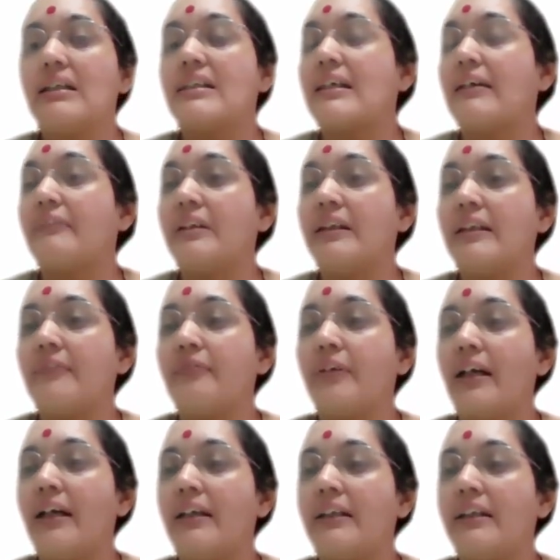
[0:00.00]

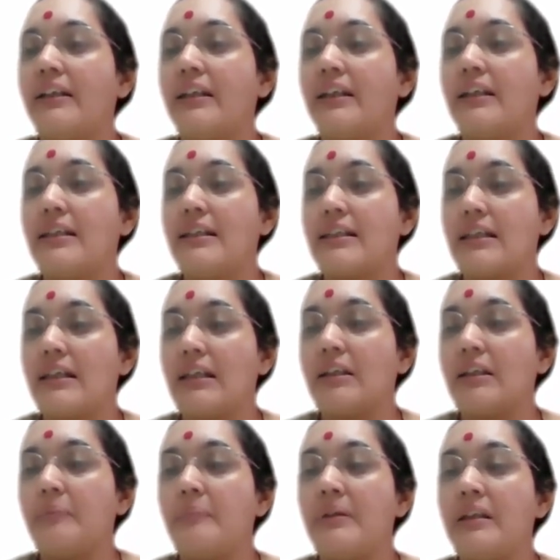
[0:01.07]
75 degrees,
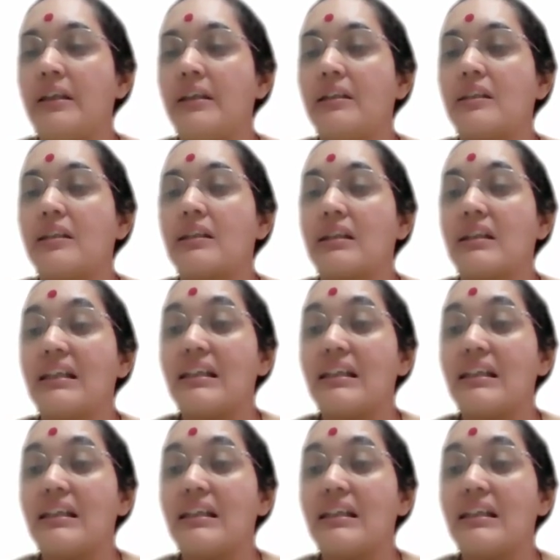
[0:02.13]
8 minutes